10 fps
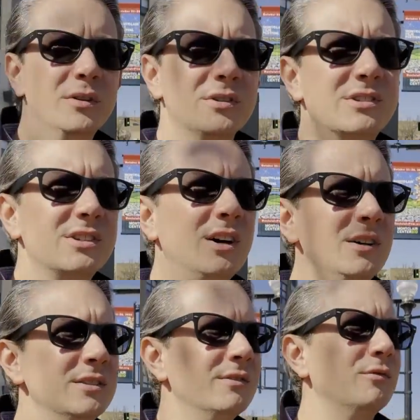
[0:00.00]
There's
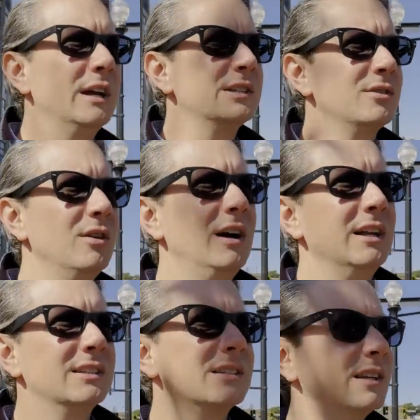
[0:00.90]
tons of
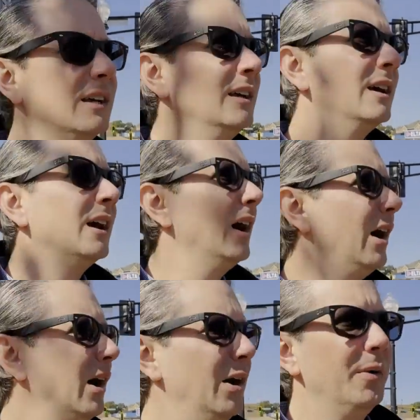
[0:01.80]
restaurants,
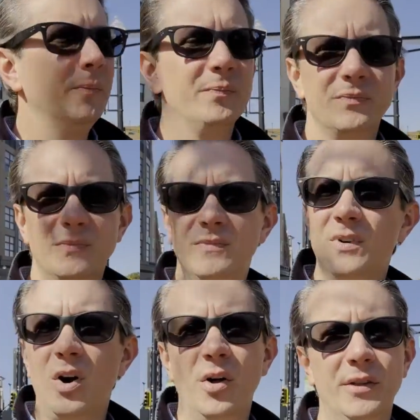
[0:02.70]

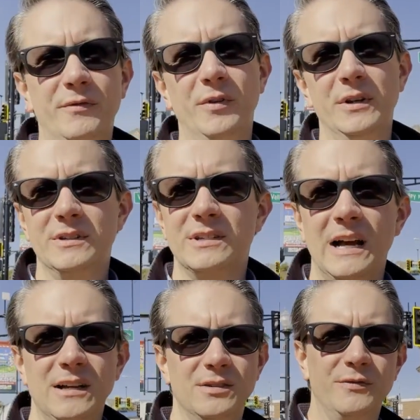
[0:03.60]
all different
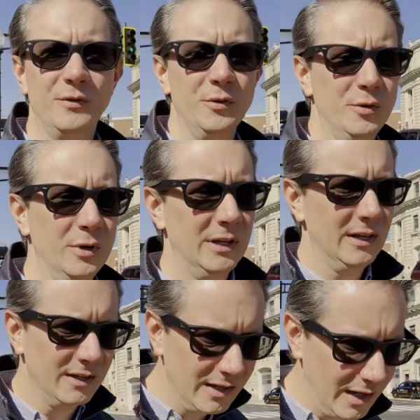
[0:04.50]
styles of food,
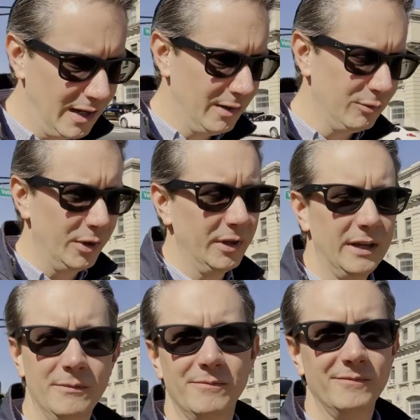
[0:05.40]

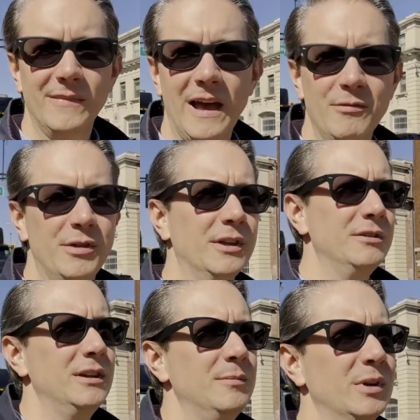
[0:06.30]
really everything
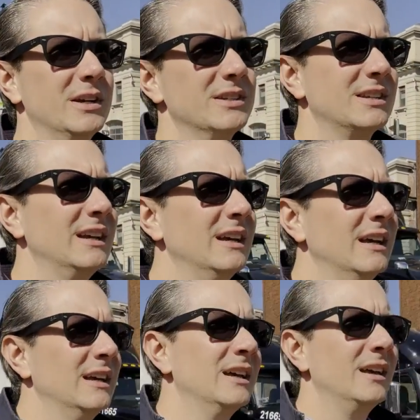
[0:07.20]
you need, because
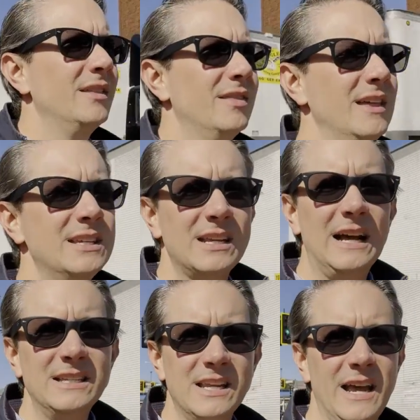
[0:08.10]
this,
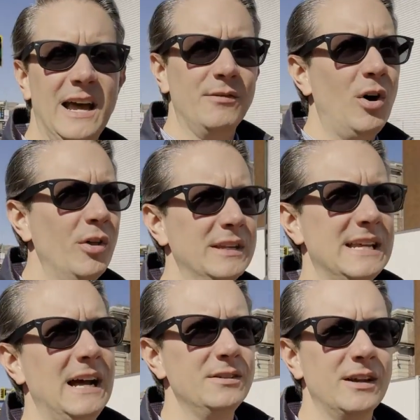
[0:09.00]
I'd say out of all the
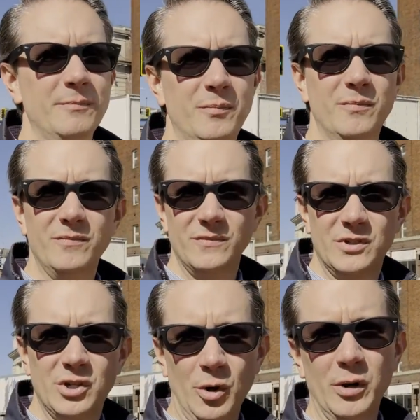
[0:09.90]
towns I've
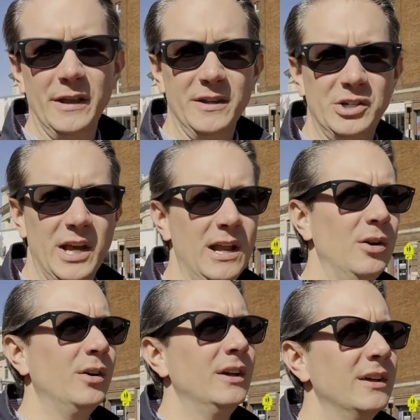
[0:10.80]
shown on the
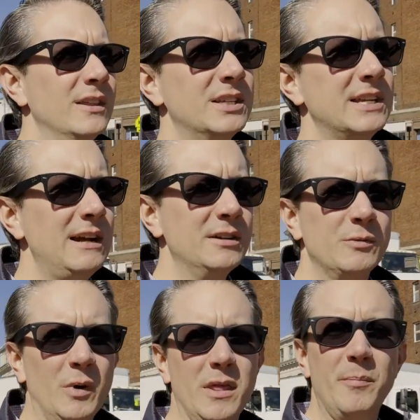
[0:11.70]
channel, this town is
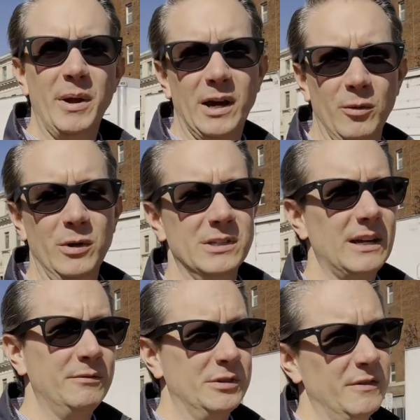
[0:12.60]
one of the bigger ones,
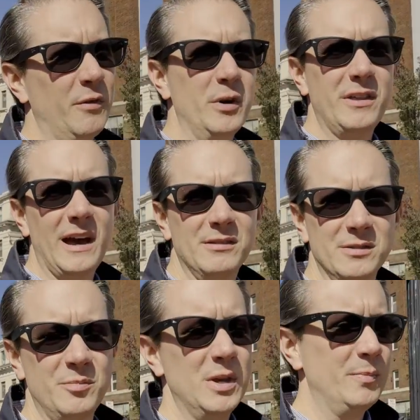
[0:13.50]
obviously
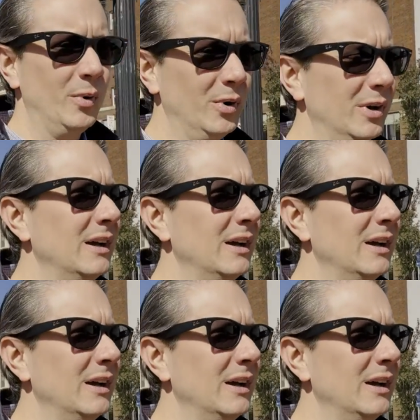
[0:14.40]
40,000 people.